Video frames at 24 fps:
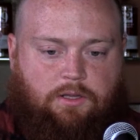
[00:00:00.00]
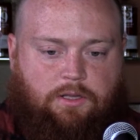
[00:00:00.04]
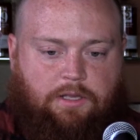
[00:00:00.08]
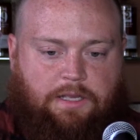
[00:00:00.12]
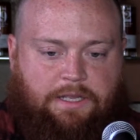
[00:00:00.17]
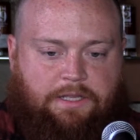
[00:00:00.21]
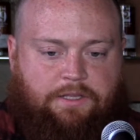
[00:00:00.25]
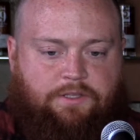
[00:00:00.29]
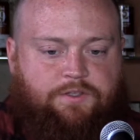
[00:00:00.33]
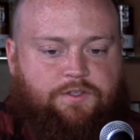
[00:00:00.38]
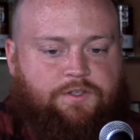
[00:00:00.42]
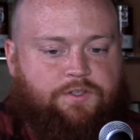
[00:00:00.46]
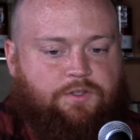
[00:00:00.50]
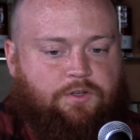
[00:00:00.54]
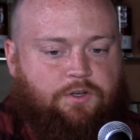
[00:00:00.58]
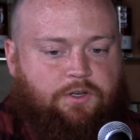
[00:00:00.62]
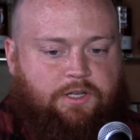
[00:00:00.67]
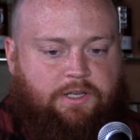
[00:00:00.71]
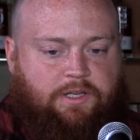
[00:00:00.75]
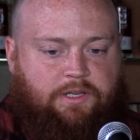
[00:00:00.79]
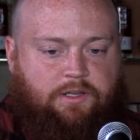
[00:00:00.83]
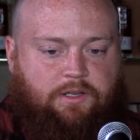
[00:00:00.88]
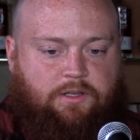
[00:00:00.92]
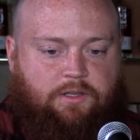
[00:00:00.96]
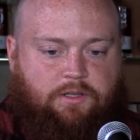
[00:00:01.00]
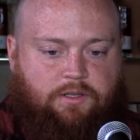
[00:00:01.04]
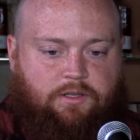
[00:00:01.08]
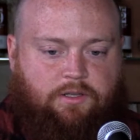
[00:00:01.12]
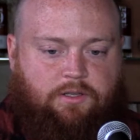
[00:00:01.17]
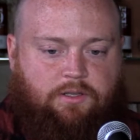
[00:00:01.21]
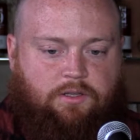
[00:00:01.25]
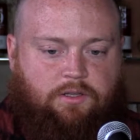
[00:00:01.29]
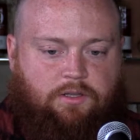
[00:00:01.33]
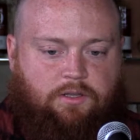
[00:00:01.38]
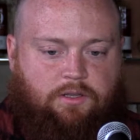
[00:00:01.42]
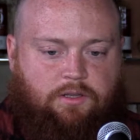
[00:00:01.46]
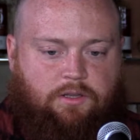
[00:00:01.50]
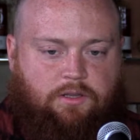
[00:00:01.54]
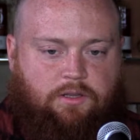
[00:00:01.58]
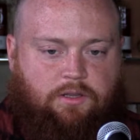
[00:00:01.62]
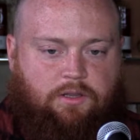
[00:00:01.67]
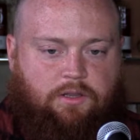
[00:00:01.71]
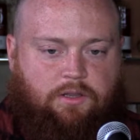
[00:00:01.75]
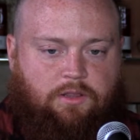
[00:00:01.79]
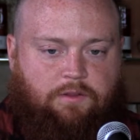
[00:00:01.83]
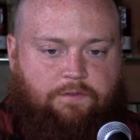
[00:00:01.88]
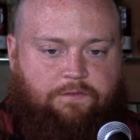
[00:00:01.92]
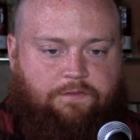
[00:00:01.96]
inserting
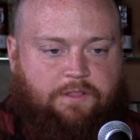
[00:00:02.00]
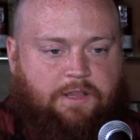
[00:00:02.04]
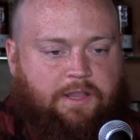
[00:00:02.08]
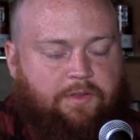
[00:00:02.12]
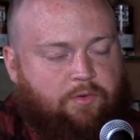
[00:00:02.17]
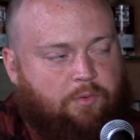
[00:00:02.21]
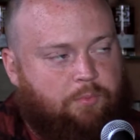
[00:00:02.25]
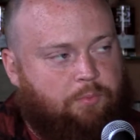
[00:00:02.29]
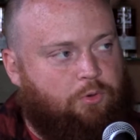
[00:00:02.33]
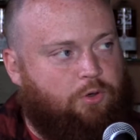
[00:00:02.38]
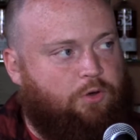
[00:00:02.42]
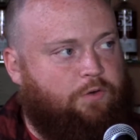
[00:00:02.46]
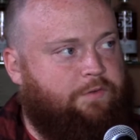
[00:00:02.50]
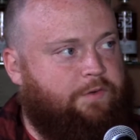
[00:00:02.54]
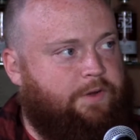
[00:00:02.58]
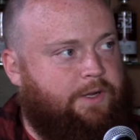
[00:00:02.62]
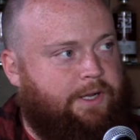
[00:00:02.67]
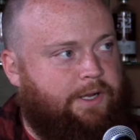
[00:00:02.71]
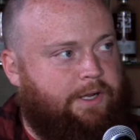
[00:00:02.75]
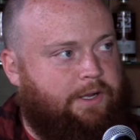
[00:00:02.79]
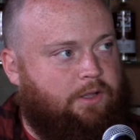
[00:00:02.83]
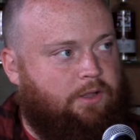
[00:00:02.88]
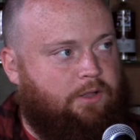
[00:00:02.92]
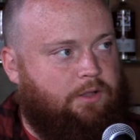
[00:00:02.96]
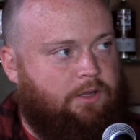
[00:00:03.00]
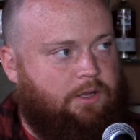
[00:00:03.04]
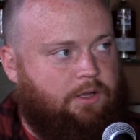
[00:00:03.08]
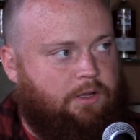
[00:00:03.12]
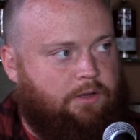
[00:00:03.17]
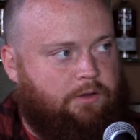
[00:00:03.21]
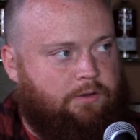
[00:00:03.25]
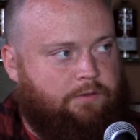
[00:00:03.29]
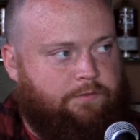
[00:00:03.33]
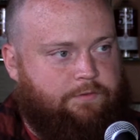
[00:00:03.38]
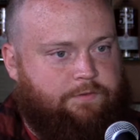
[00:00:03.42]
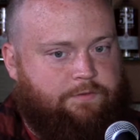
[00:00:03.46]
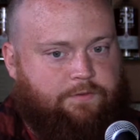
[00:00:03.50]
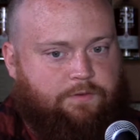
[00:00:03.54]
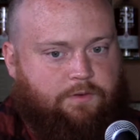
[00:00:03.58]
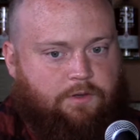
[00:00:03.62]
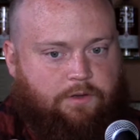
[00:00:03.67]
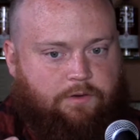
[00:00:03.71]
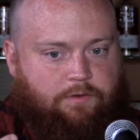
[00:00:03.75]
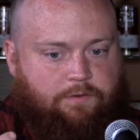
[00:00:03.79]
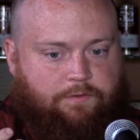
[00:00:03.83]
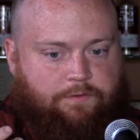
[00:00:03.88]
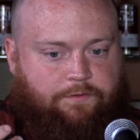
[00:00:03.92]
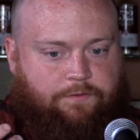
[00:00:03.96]
the flavor profile of
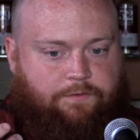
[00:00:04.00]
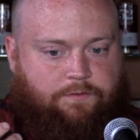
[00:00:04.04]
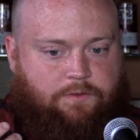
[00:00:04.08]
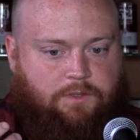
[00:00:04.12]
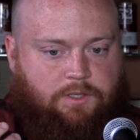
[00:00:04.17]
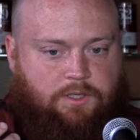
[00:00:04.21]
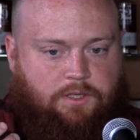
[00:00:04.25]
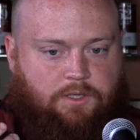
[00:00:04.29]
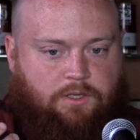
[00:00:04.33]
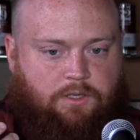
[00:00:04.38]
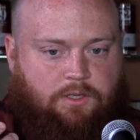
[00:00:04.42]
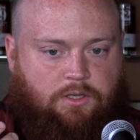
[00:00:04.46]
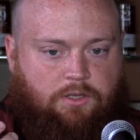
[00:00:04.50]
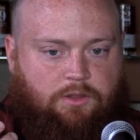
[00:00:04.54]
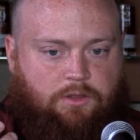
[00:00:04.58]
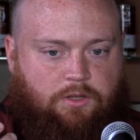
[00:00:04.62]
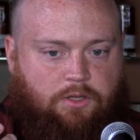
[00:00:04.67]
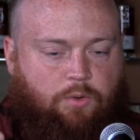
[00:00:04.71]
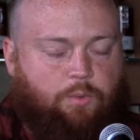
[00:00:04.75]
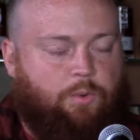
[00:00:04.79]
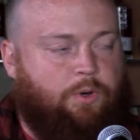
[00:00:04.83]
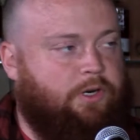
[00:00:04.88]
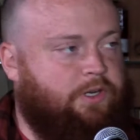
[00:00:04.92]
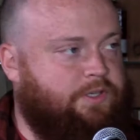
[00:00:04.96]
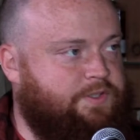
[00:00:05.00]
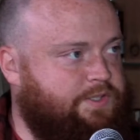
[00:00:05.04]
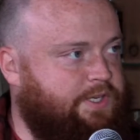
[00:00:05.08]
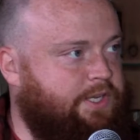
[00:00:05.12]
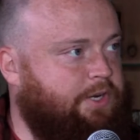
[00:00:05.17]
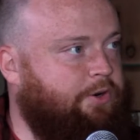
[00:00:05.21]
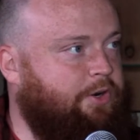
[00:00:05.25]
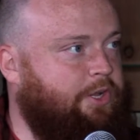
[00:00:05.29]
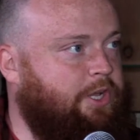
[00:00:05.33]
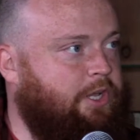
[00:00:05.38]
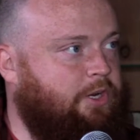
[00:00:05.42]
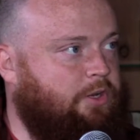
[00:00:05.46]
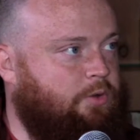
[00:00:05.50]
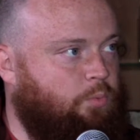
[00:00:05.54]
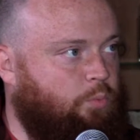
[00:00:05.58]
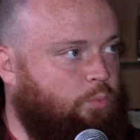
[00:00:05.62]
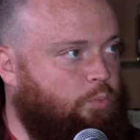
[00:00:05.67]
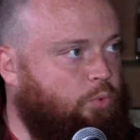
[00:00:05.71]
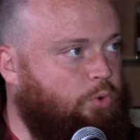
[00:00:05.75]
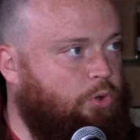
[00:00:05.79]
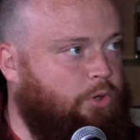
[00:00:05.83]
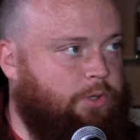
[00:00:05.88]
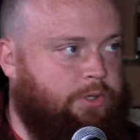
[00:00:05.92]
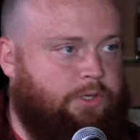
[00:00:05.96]
the Quercus garryana
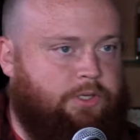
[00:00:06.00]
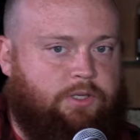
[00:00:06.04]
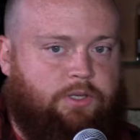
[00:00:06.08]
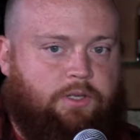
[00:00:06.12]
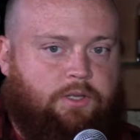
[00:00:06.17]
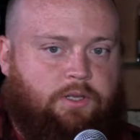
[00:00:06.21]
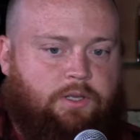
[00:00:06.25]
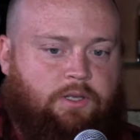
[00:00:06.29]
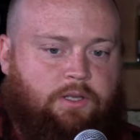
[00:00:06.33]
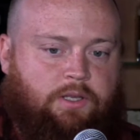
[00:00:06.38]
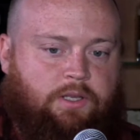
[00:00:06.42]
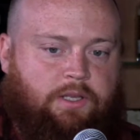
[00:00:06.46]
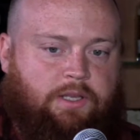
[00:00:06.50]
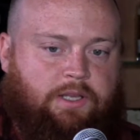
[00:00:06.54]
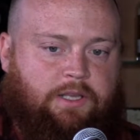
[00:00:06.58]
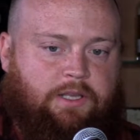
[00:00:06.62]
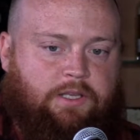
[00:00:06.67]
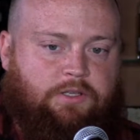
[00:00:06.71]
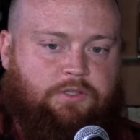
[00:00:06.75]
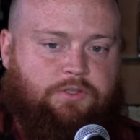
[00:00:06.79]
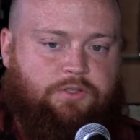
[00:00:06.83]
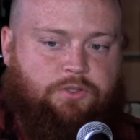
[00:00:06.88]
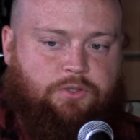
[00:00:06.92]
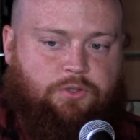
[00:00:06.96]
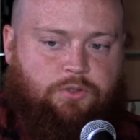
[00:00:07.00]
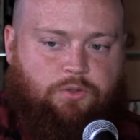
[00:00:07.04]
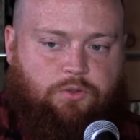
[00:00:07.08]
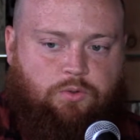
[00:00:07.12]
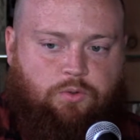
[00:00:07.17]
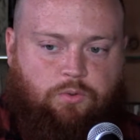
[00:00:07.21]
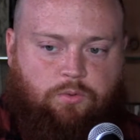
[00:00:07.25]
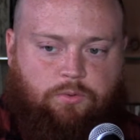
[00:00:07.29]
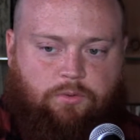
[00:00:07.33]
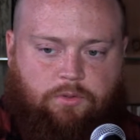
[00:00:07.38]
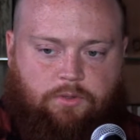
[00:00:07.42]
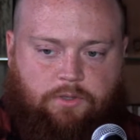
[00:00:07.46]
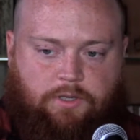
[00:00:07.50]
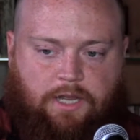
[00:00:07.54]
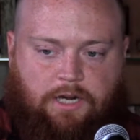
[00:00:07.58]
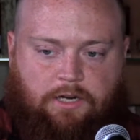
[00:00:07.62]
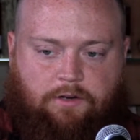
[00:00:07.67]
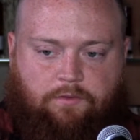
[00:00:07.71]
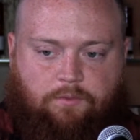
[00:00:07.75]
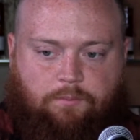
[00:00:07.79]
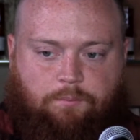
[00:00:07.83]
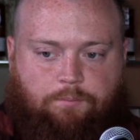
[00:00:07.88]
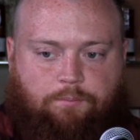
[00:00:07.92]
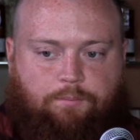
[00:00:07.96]
wood into kind
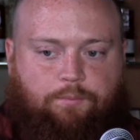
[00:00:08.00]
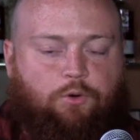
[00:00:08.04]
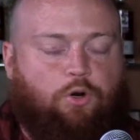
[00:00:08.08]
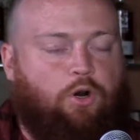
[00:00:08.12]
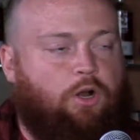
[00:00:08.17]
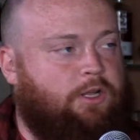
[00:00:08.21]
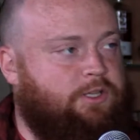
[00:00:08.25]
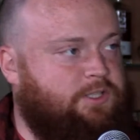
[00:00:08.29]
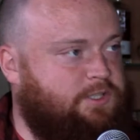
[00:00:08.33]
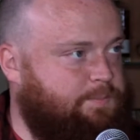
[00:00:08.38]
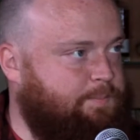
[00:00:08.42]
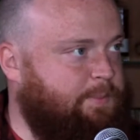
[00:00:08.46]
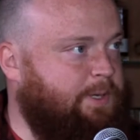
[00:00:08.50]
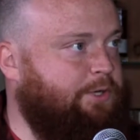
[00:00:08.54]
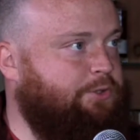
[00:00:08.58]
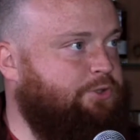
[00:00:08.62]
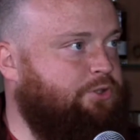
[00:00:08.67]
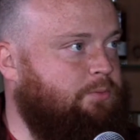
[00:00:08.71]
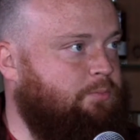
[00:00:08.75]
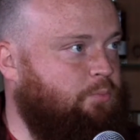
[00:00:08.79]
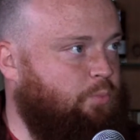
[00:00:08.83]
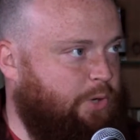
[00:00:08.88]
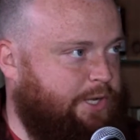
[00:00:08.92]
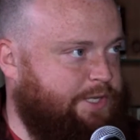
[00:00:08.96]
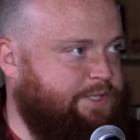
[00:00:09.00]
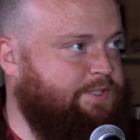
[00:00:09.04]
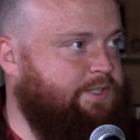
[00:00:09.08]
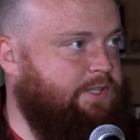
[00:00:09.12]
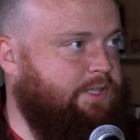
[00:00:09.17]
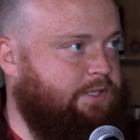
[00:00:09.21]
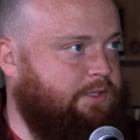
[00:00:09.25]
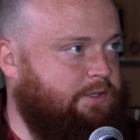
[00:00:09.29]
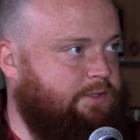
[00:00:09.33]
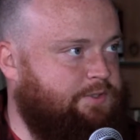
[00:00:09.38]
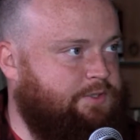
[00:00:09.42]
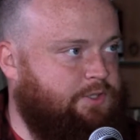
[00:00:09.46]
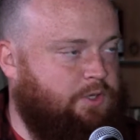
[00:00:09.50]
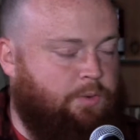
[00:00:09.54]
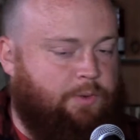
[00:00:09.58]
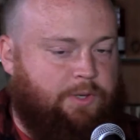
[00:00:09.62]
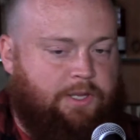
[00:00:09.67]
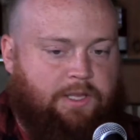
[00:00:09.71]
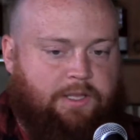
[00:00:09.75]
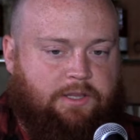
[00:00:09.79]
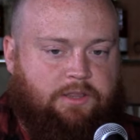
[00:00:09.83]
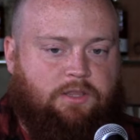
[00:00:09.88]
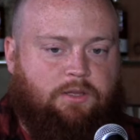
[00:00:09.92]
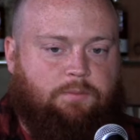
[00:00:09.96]
of broad spectrum Westland. So
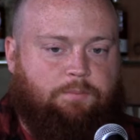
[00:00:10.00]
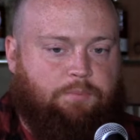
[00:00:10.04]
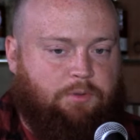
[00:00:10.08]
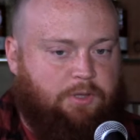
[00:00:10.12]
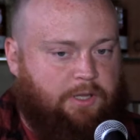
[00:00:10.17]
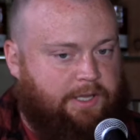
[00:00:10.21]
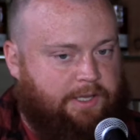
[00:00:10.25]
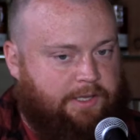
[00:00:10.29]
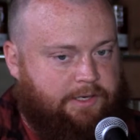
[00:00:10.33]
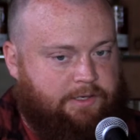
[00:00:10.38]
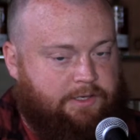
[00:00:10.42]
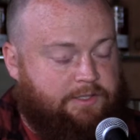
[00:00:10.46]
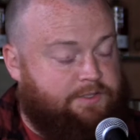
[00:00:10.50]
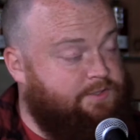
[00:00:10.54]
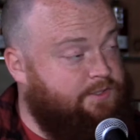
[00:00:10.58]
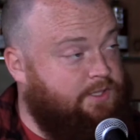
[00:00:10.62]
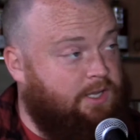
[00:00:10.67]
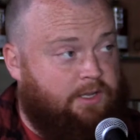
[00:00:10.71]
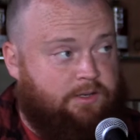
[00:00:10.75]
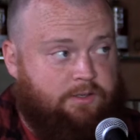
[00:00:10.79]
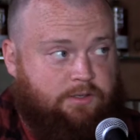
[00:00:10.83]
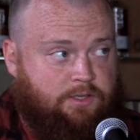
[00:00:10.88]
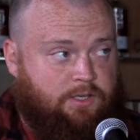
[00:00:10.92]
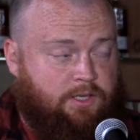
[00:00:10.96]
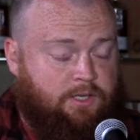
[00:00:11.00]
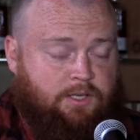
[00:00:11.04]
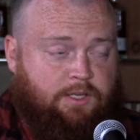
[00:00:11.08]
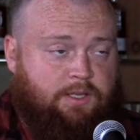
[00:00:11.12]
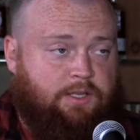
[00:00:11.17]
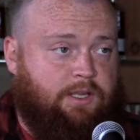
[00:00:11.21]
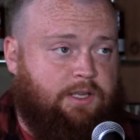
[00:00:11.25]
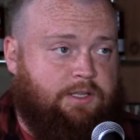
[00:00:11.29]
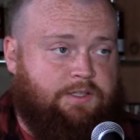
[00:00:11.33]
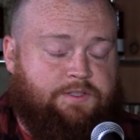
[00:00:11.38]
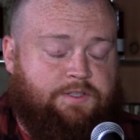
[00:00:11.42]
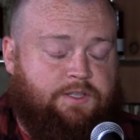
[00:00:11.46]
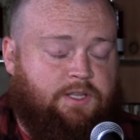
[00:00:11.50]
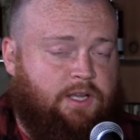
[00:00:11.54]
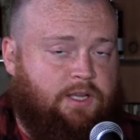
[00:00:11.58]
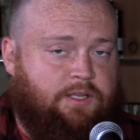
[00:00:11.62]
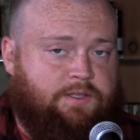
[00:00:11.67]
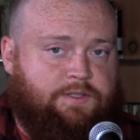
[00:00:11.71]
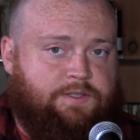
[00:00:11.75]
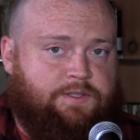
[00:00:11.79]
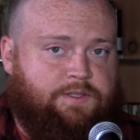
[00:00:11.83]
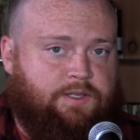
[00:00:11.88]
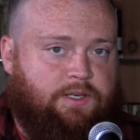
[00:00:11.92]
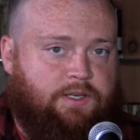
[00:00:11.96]
in the blend, it's not
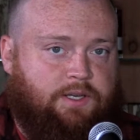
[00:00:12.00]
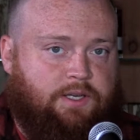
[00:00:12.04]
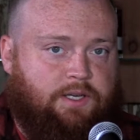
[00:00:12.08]
100%